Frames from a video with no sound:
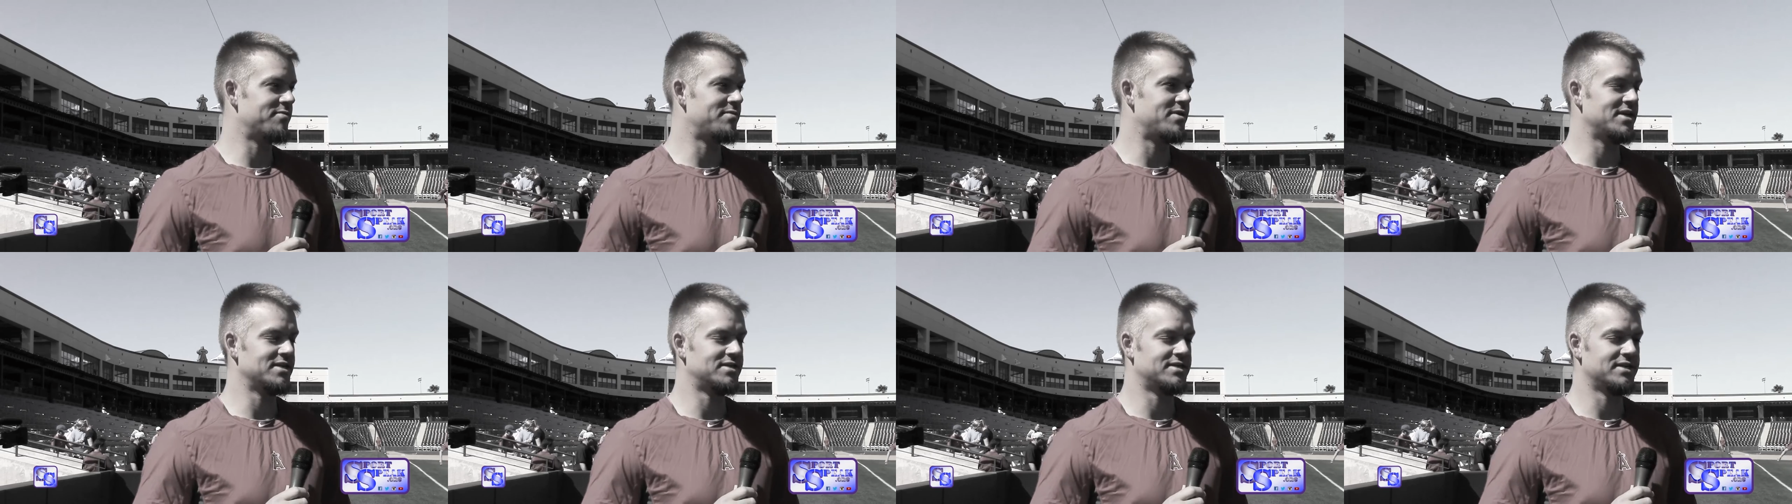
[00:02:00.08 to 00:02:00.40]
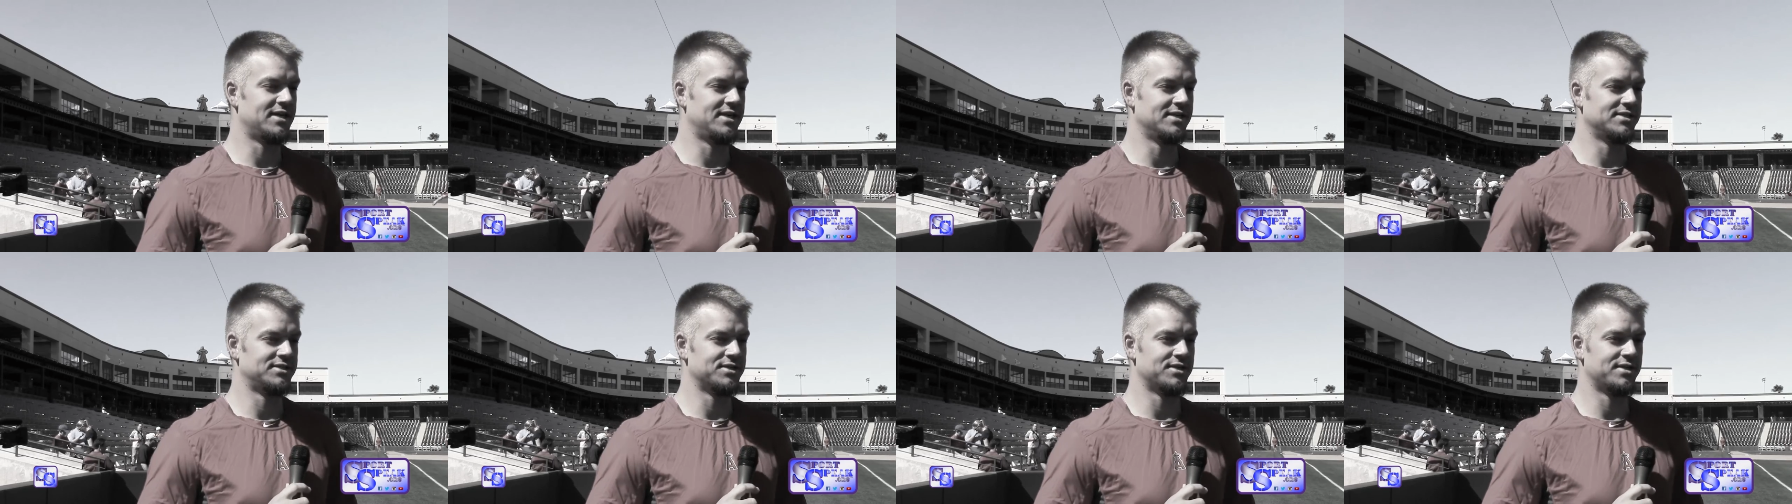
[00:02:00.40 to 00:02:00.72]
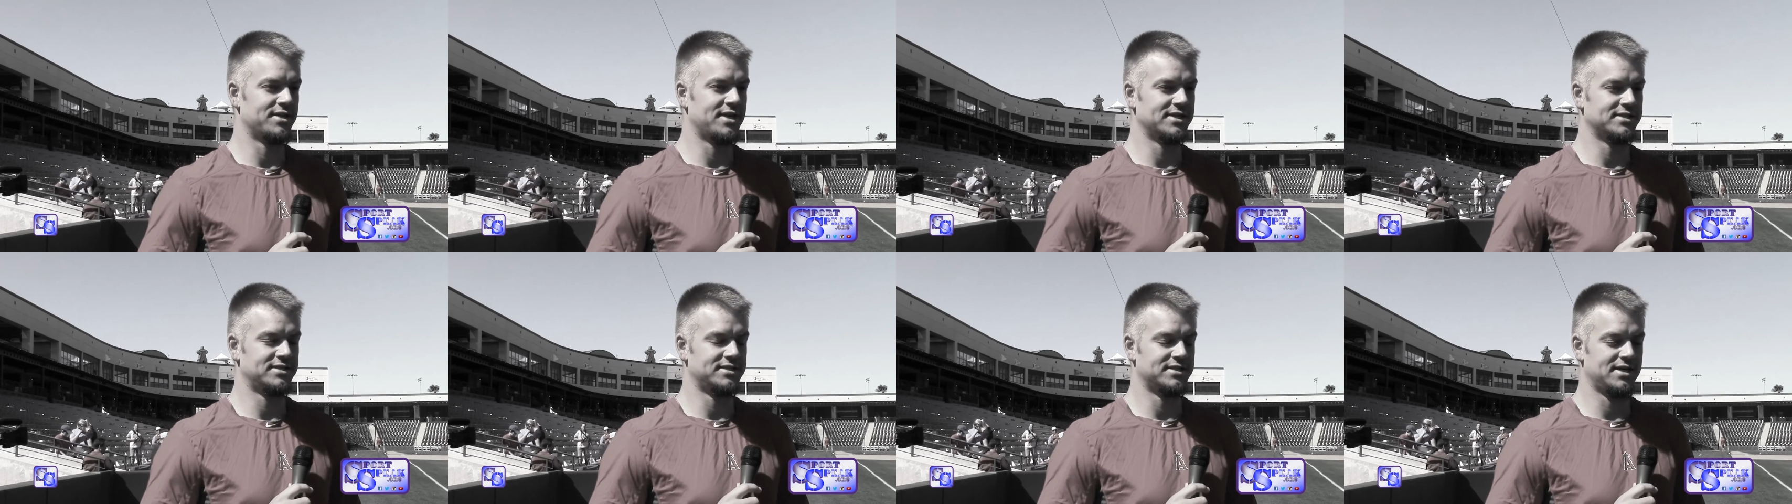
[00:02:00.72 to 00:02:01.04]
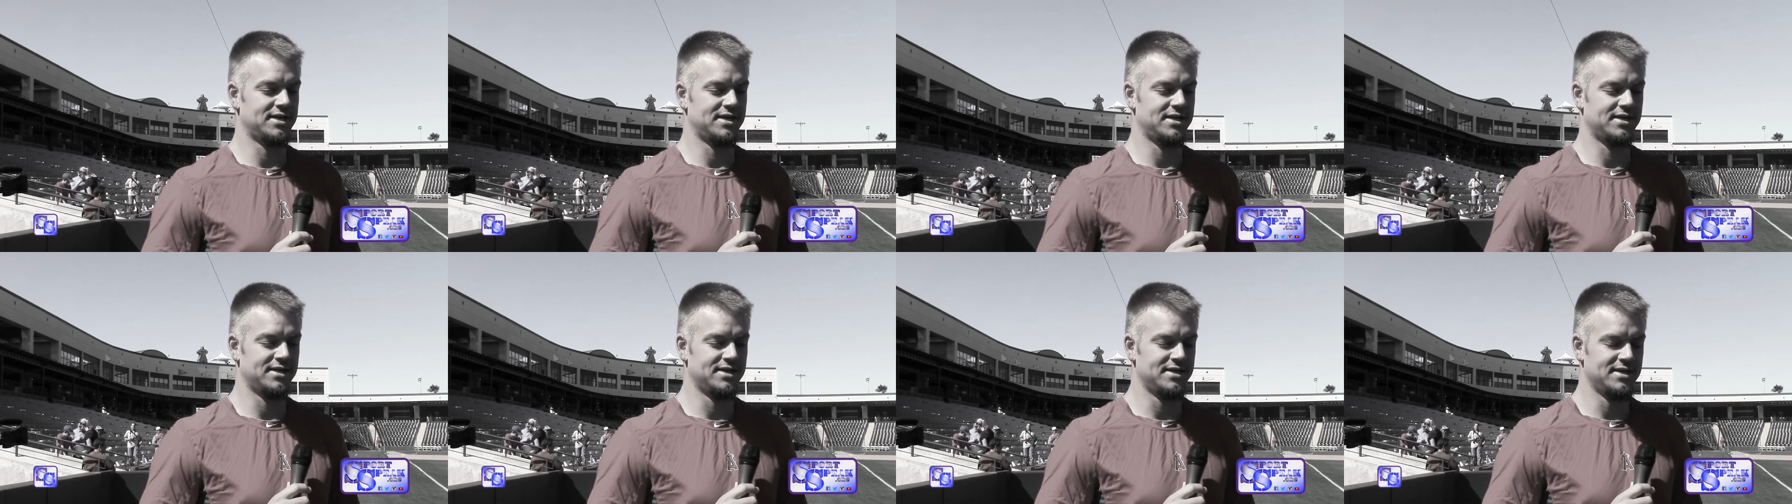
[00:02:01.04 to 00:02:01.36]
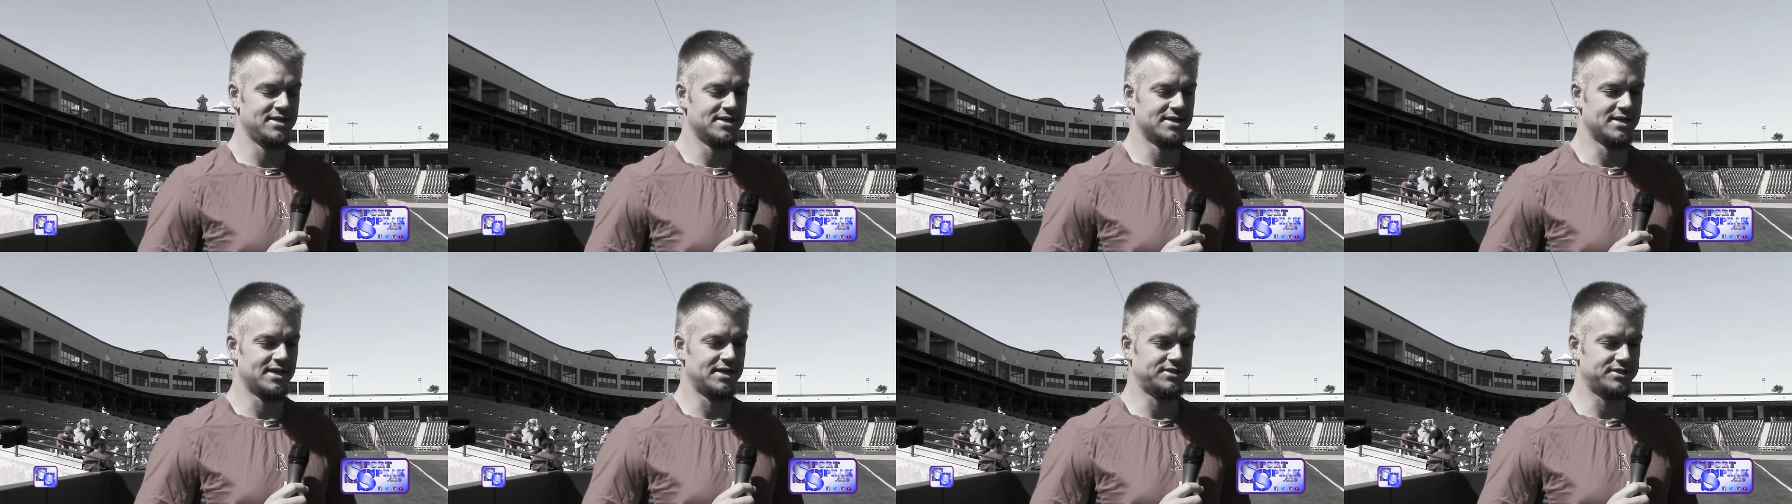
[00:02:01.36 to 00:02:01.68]
base side. So that's uh,
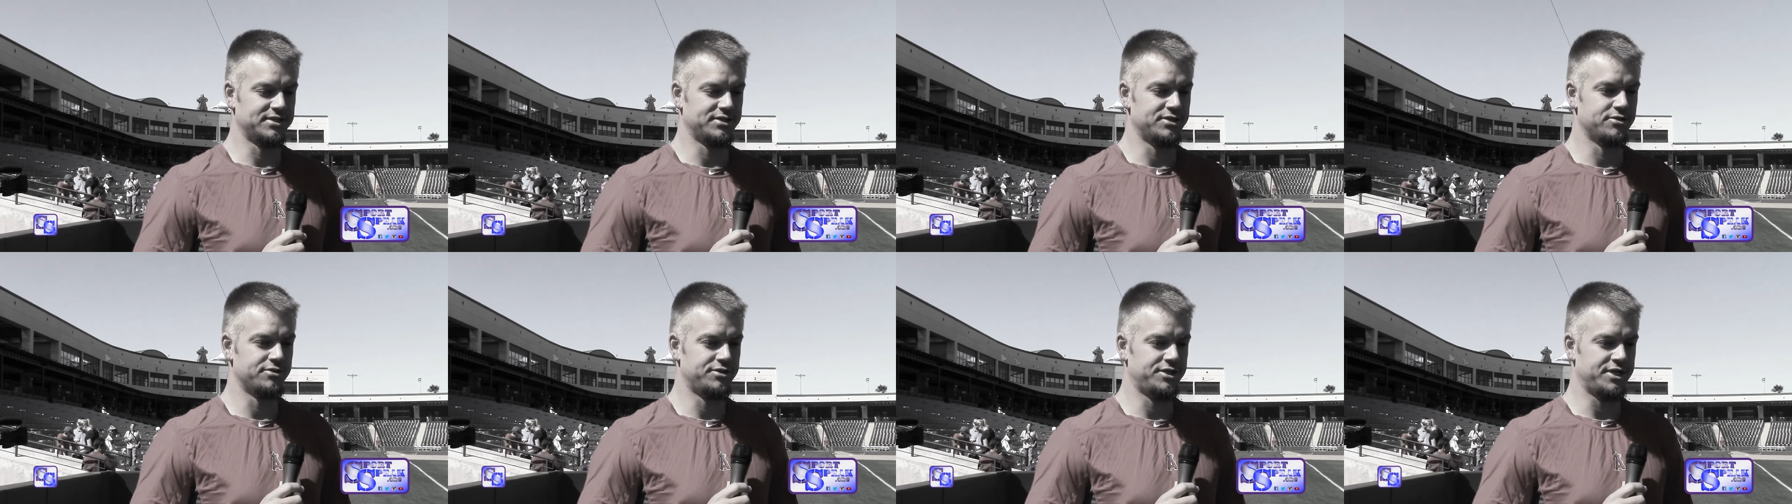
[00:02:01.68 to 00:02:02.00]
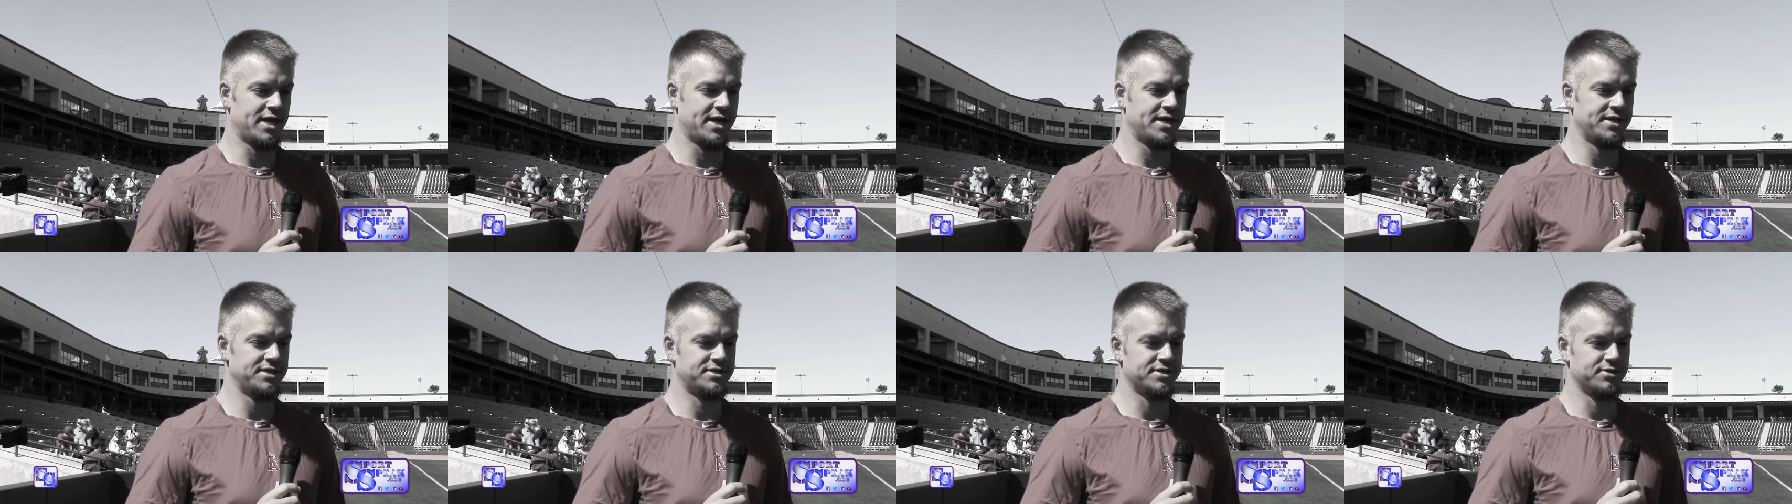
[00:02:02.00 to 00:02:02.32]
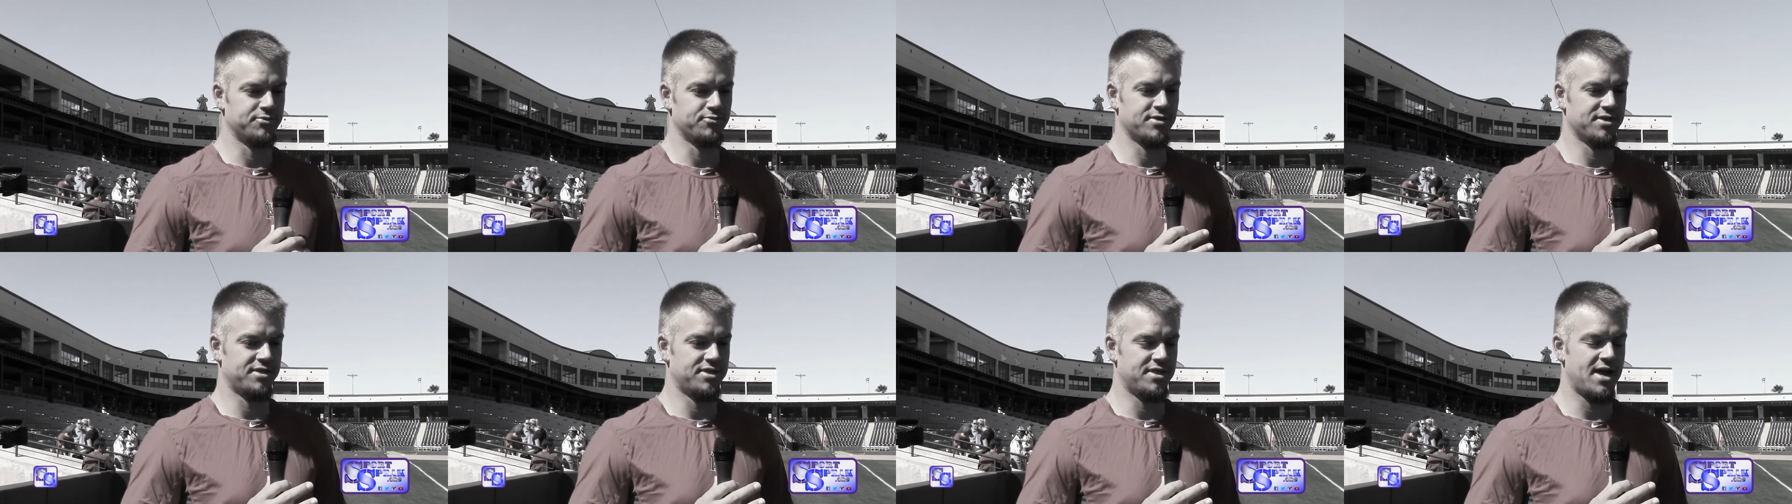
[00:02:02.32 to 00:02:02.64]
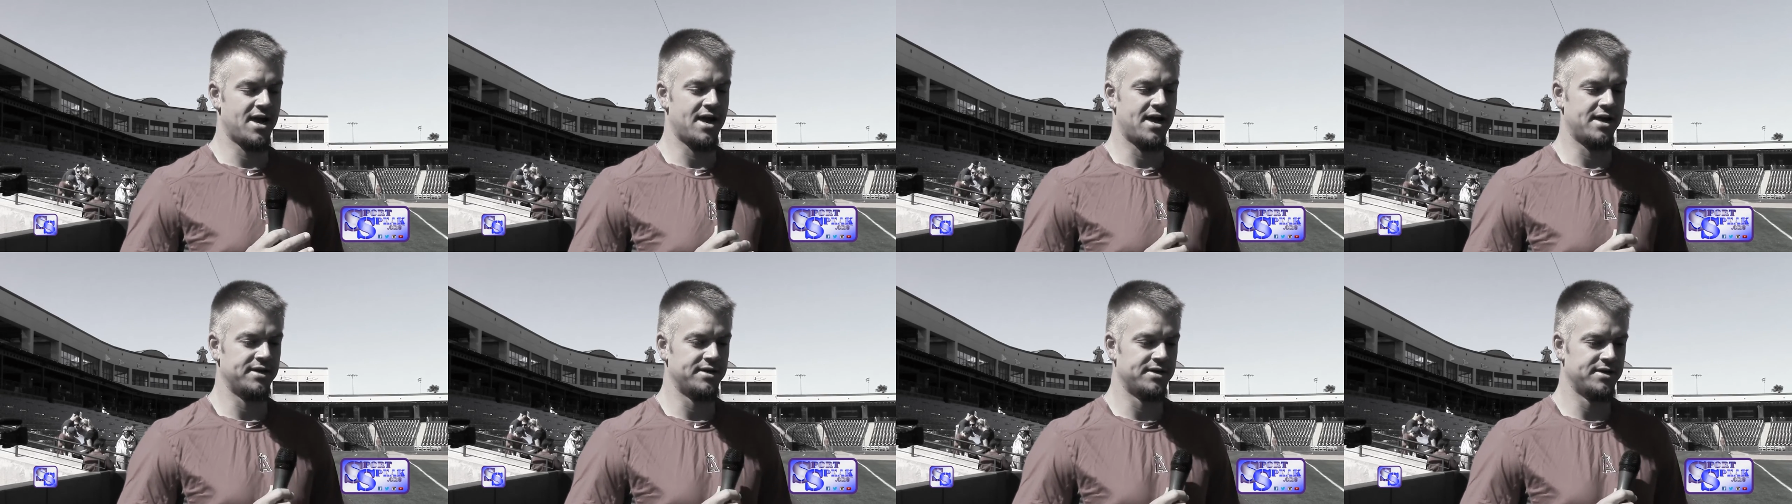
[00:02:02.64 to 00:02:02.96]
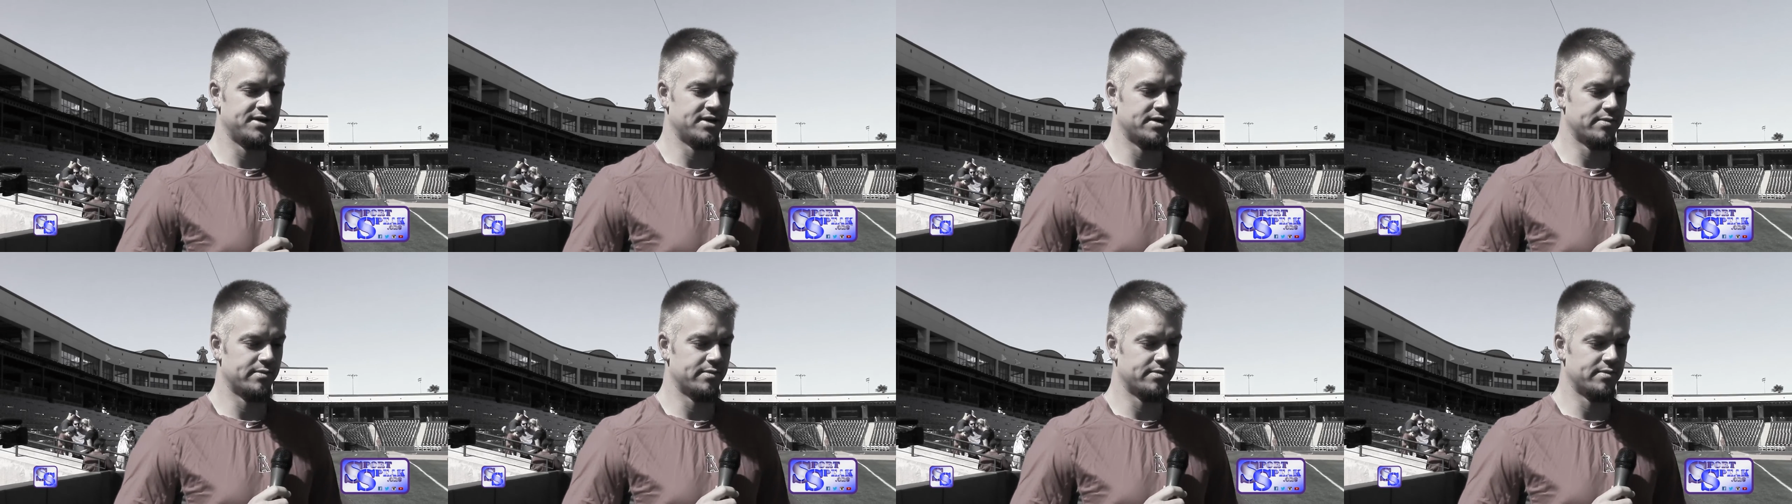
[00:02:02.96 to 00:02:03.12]
that's a new change, and with that